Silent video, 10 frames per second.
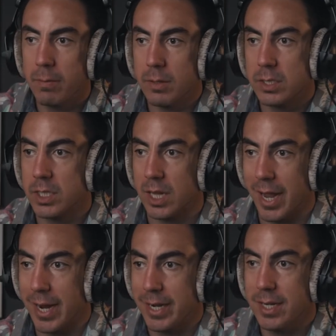
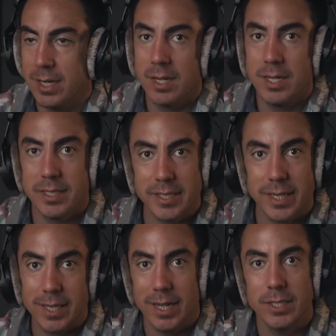slide it,
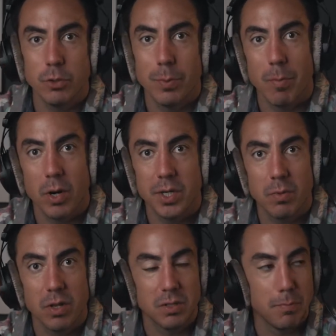stick that Super Mario
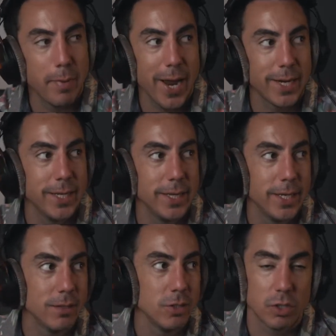Brothers back in
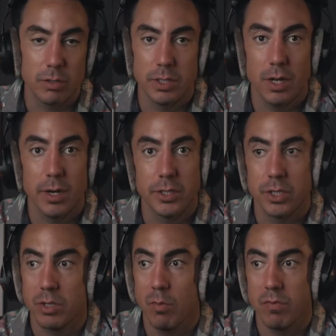there, turn it on, and
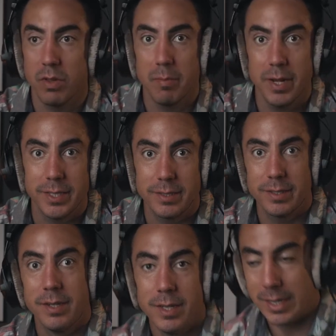just hope for the best.
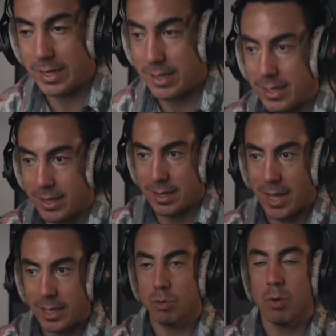
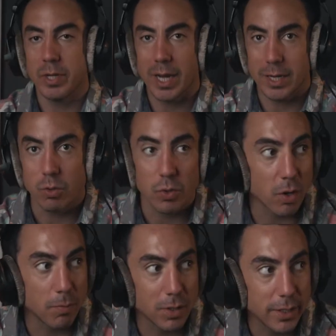That's what we got to do with our
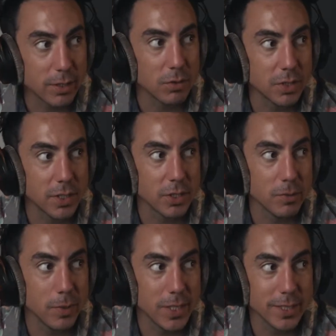political system,
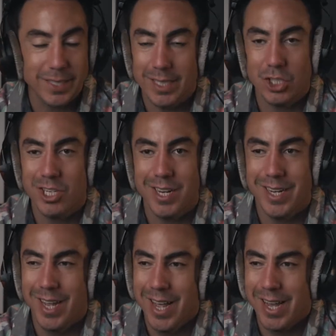because this shit,
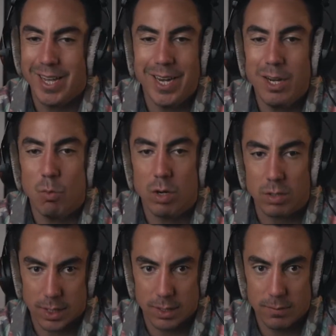it ain't
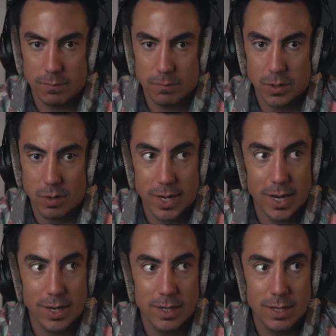working,
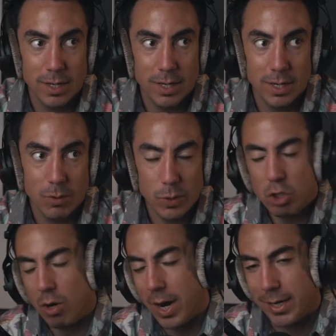okay? We
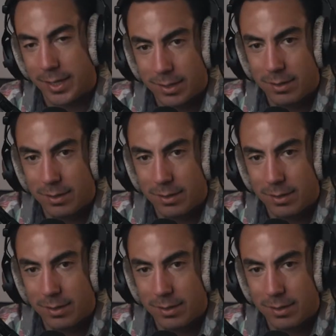tried it.